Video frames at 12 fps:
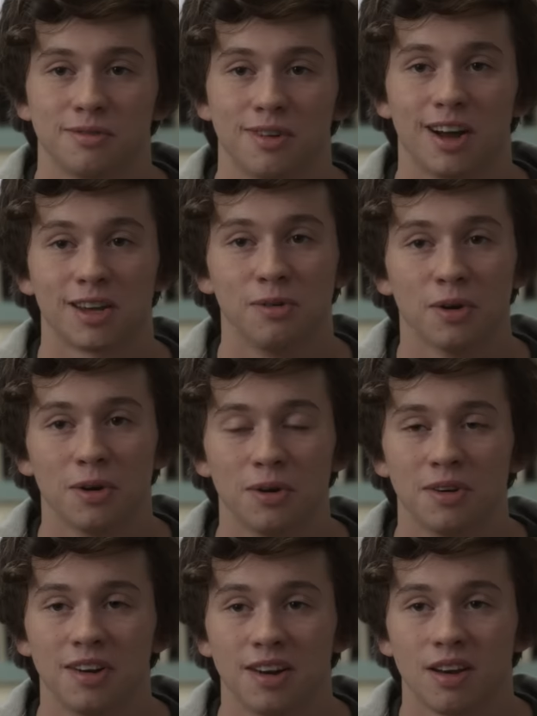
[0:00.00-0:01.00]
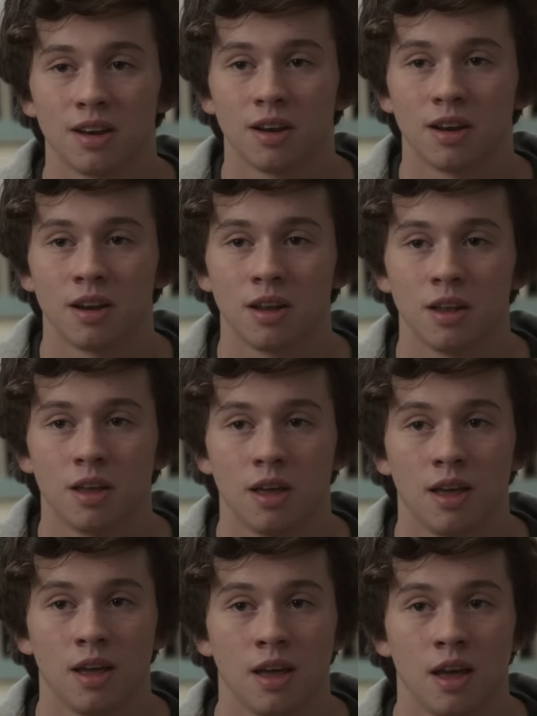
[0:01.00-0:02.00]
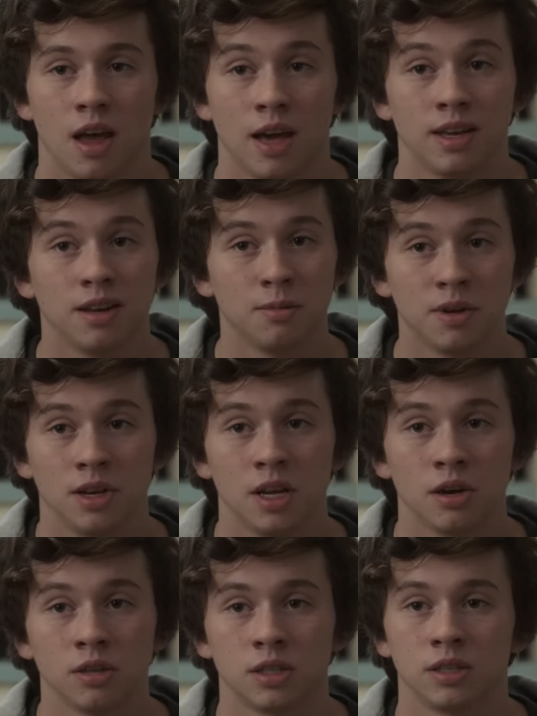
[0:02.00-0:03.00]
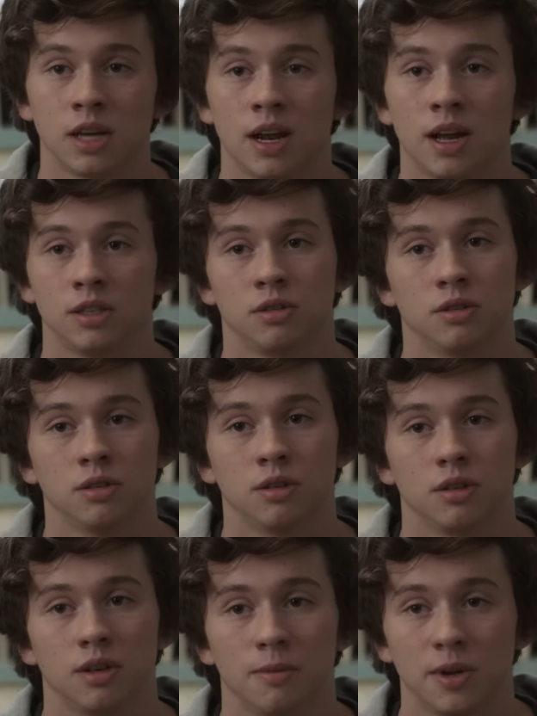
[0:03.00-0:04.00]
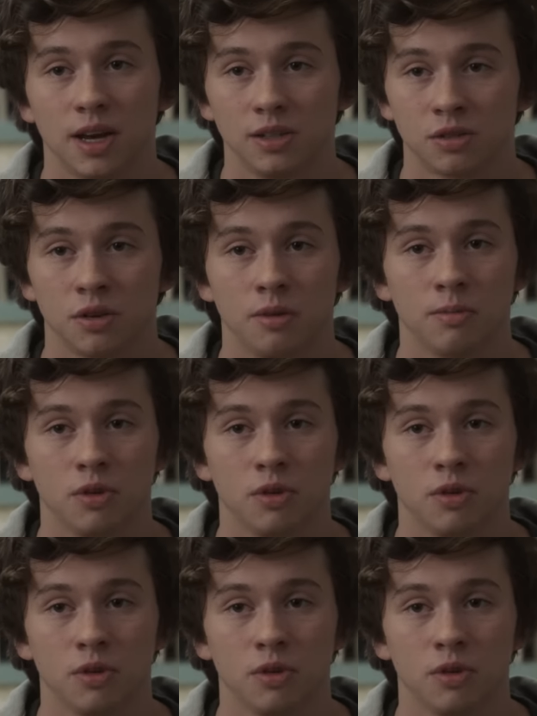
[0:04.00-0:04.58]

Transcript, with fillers: Rocky Road. And it had been years since I'd asked you to get me ice cream,